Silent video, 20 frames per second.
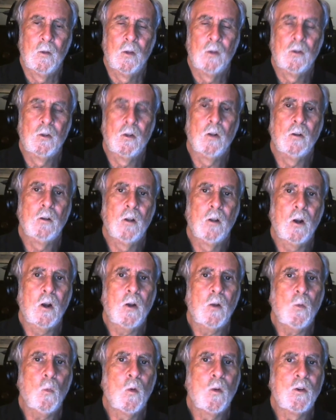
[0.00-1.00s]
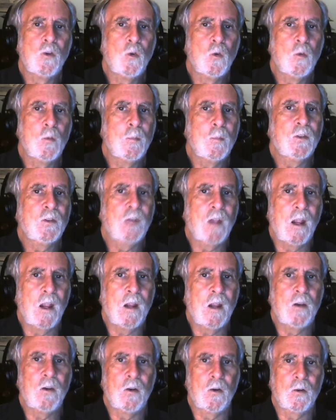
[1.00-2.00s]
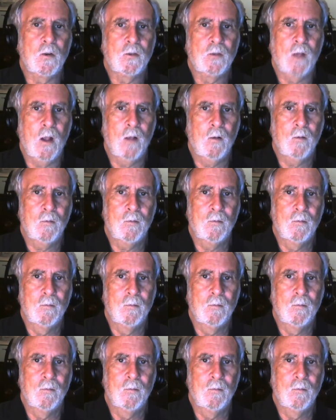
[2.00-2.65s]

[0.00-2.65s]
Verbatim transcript: to look at what you have been saying to yourself.